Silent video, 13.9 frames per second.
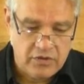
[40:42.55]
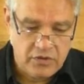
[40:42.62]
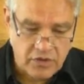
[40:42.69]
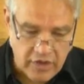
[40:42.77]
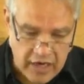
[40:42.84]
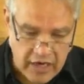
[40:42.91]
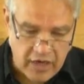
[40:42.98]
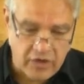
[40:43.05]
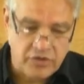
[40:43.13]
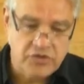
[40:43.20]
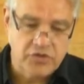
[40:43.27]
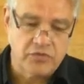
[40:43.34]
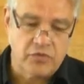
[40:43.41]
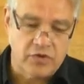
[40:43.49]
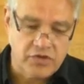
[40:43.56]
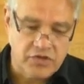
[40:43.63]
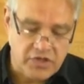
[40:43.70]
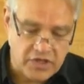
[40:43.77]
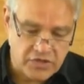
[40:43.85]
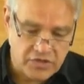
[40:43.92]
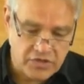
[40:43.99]
your anger
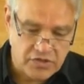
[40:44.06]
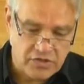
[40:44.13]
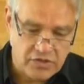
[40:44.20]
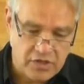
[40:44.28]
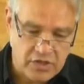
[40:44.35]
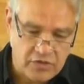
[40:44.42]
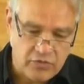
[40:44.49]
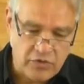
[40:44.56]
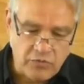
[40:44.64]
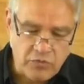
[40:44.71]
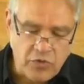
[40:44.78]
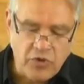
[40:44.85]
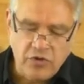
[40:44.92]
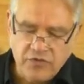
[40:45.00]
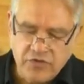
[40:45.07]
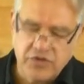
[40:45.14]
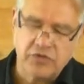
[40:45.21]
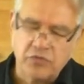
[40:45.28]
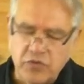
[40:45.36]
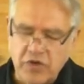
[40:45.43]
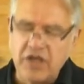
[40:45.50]
towards us and removes
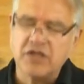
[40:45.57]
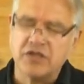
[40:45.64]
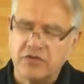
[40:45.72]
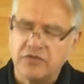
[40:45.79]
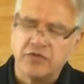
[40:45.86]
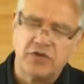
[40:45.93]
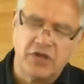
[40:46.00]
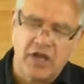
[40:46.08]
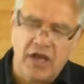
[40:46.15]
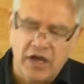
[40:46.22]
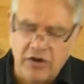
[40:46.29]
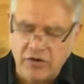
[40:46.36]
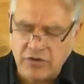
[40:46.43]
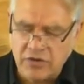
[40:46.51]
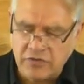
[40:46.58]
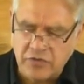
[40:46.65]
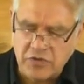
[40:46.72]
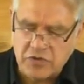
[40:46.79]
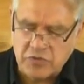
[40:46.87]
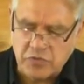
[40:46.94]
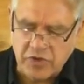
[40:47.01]
the reason for the anger in the
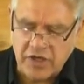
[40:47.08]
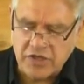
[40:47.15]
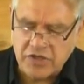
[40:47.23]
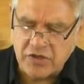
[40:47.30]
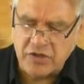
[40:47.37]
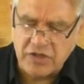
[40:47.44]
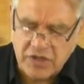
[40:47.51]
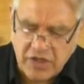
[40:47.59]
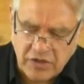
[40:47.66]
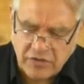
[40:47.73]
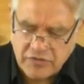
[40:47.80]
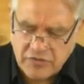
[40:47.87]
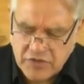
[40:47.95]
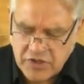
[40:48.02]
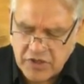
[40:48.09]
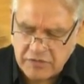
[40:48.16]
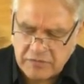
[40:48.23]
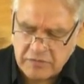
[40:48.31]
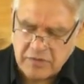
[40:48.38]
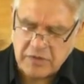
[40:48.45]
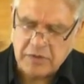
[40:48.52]
first place, our guilt of
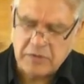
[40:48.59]
sin.